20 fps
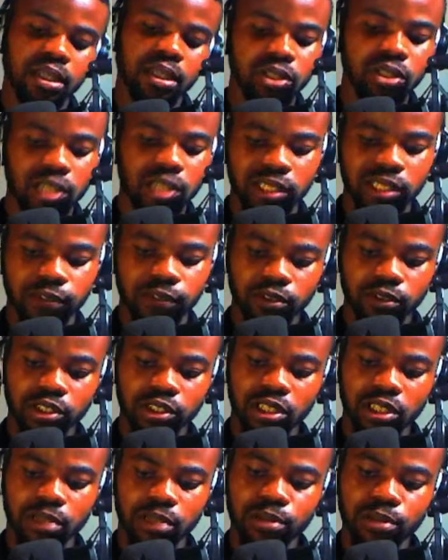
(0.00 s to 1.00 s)
that's the first
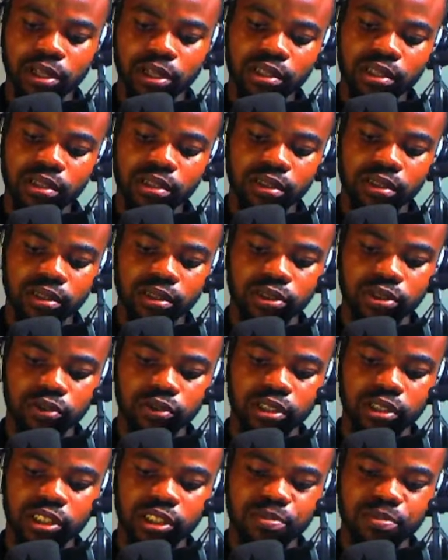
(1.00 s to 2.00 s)
thing he played. So
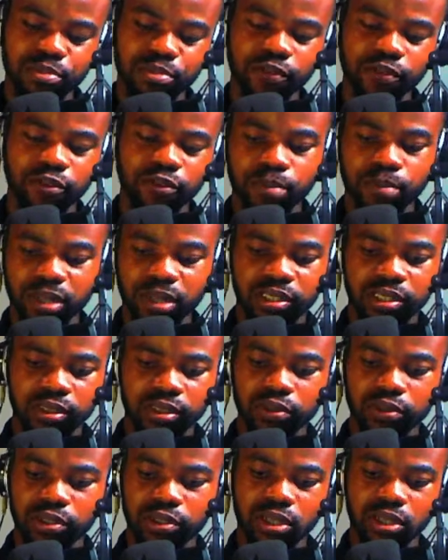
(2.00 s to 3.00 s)
this is a beautiful passing
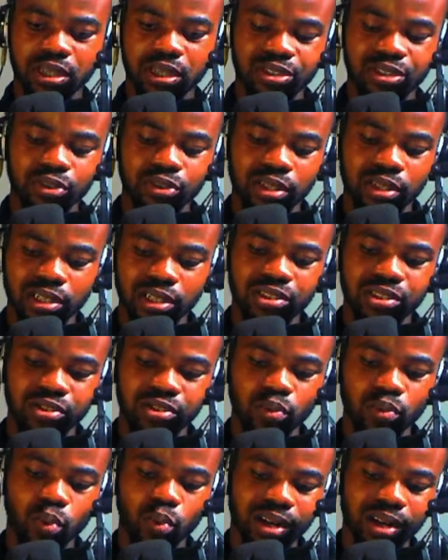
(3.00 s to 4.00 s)
note you can use when getting to
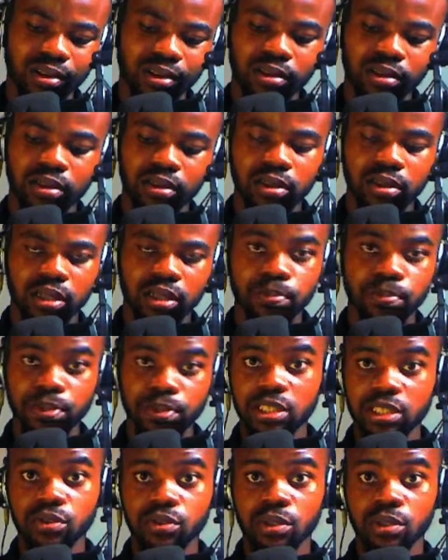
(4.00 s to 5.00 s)
the one. He
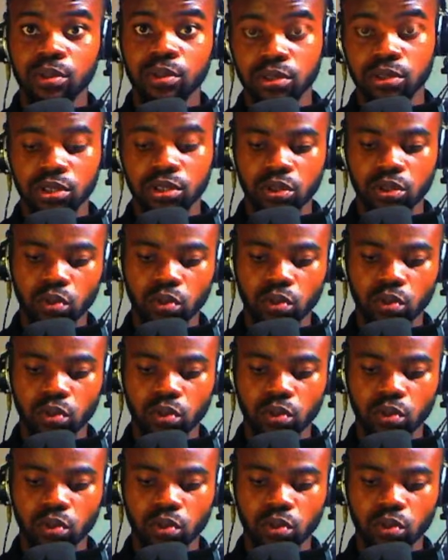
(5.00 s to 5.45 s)
played this when I was going to the